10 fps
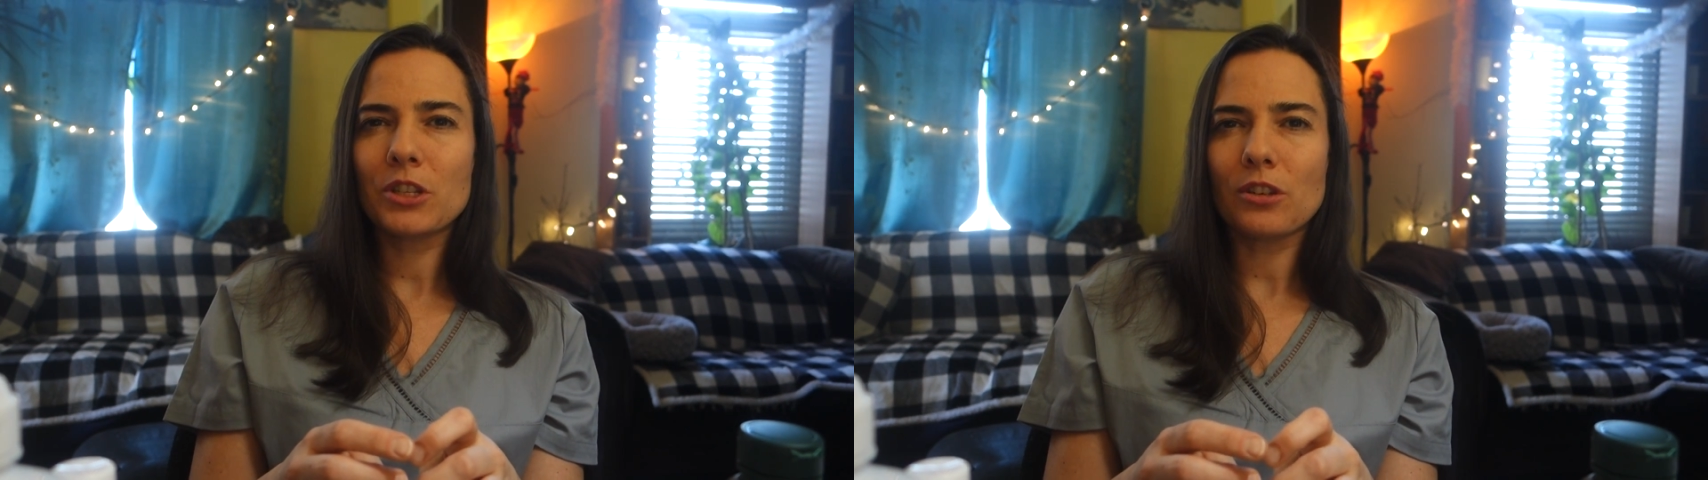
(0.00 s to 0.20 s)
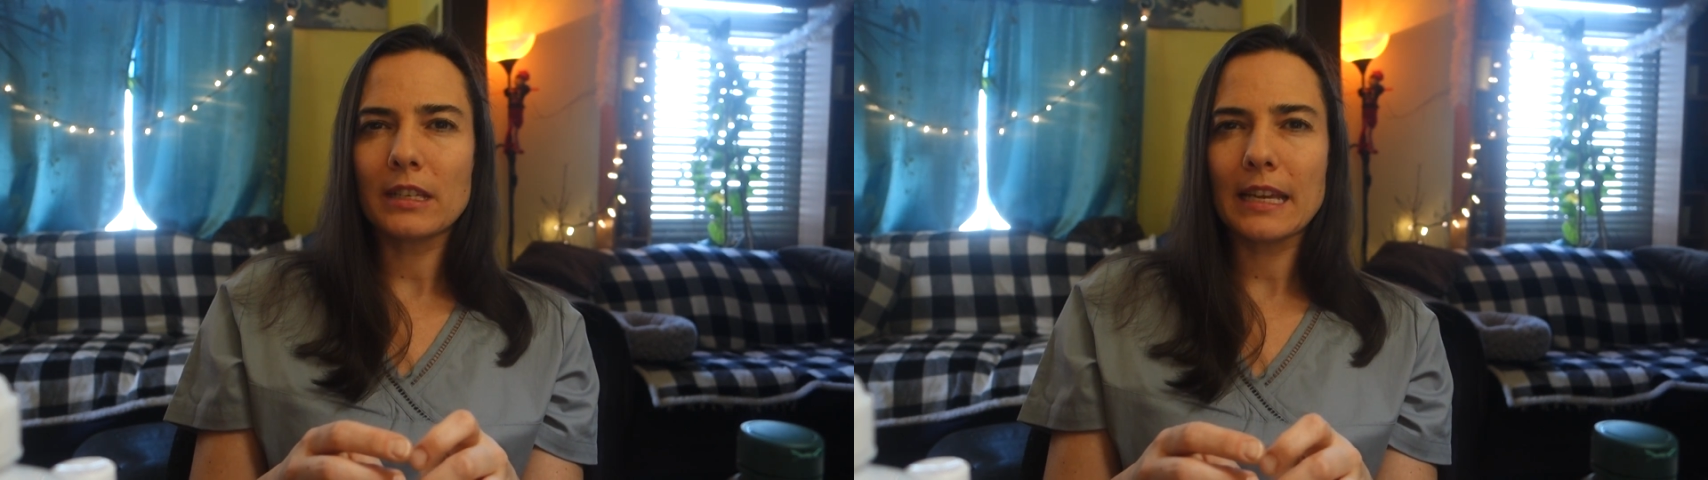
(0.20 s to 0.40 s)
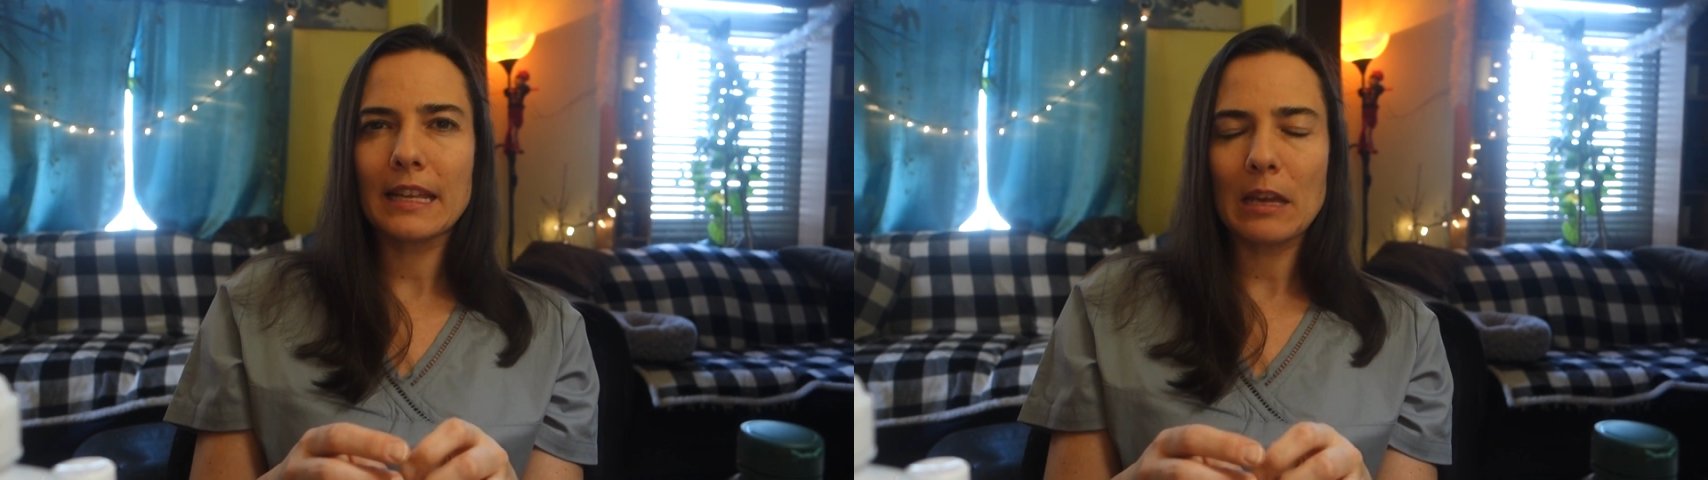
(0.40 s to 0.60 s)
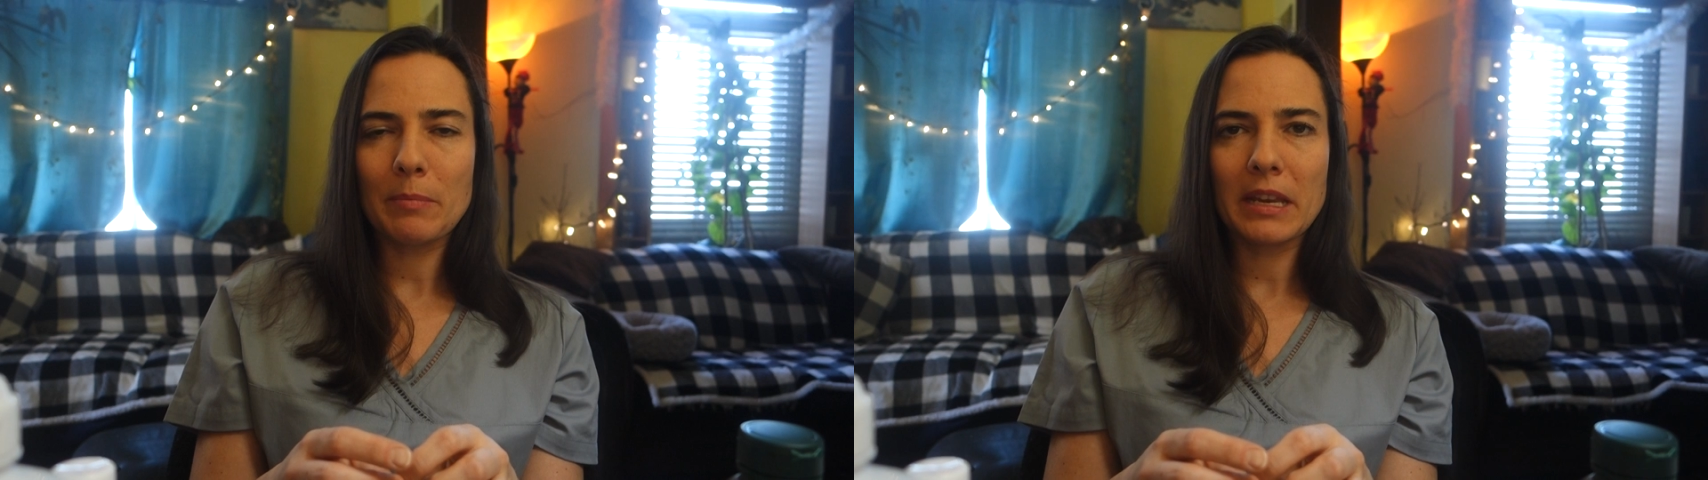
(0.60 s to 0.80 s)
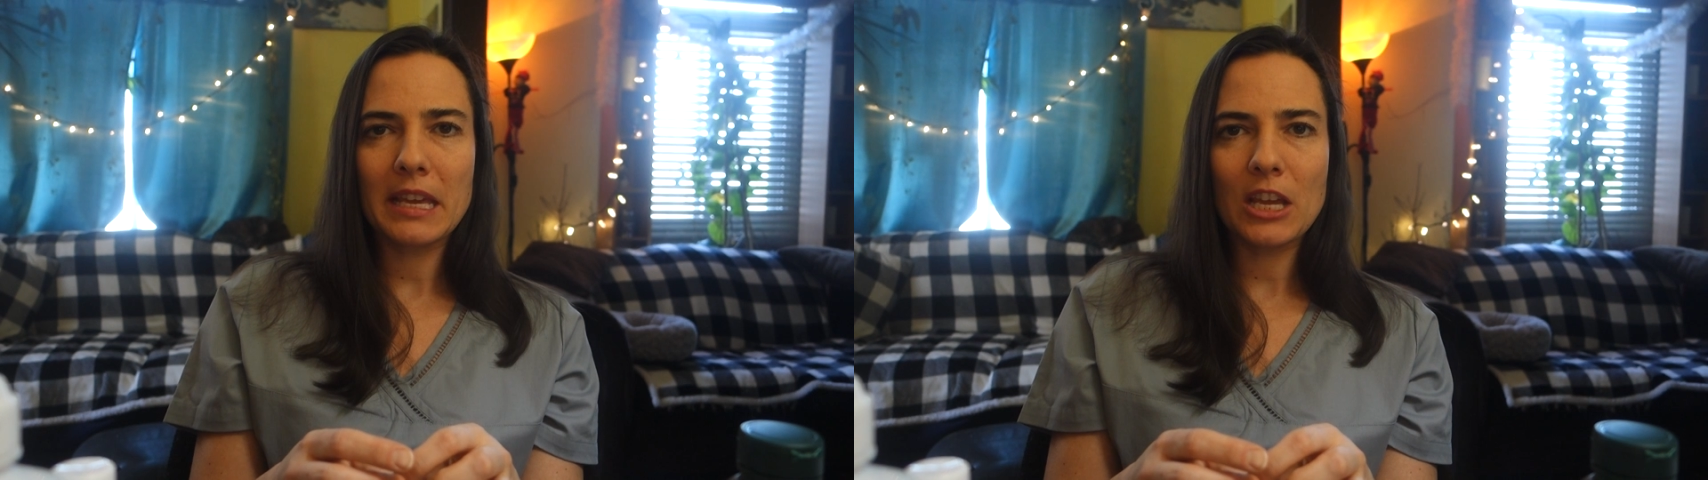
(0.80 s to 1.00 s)
start taking that
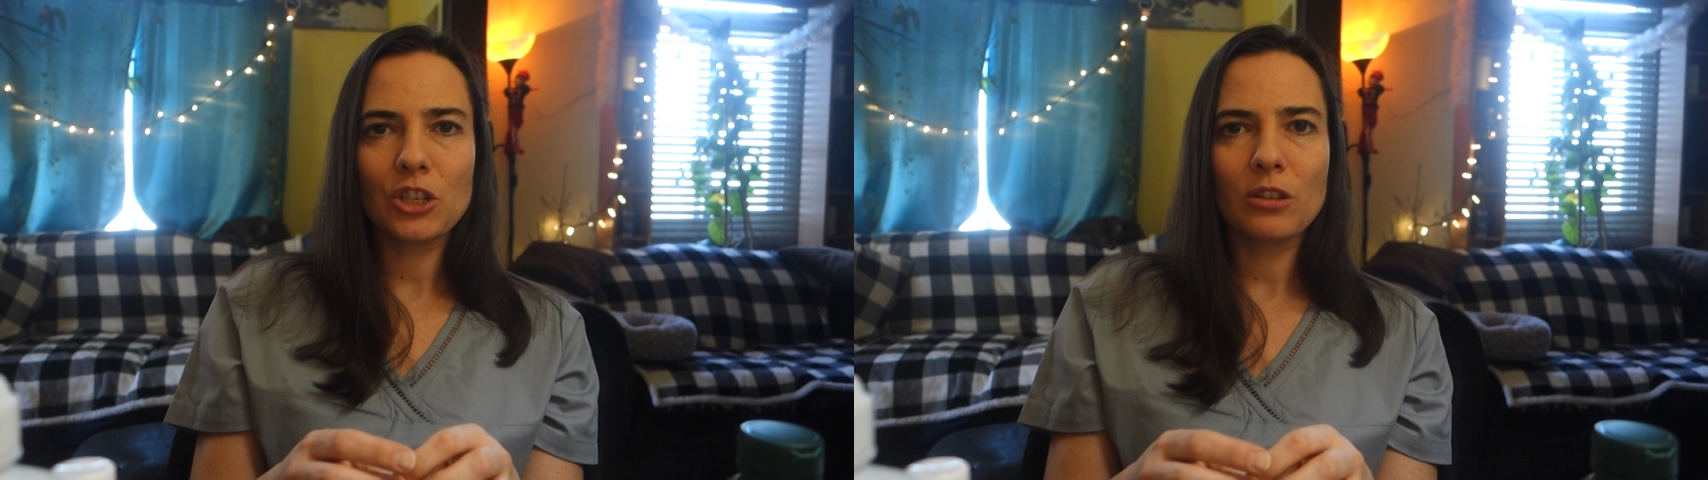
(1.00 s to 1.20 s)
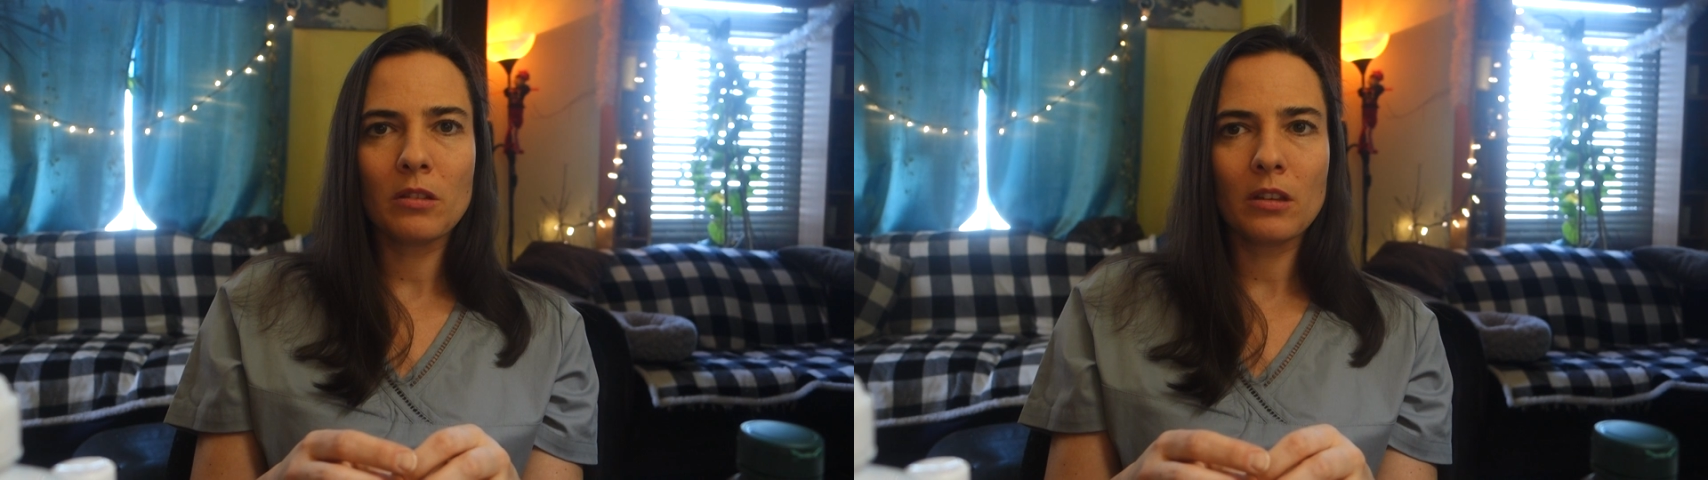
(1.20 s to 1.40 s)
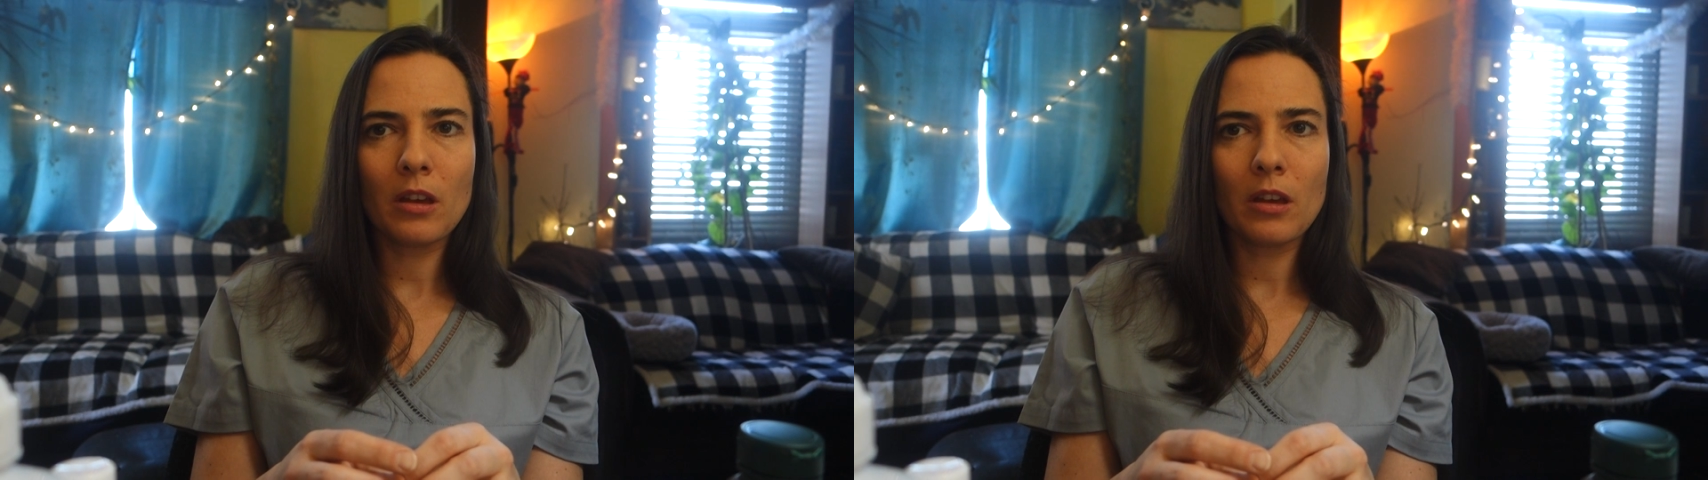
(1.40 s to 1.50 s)
medication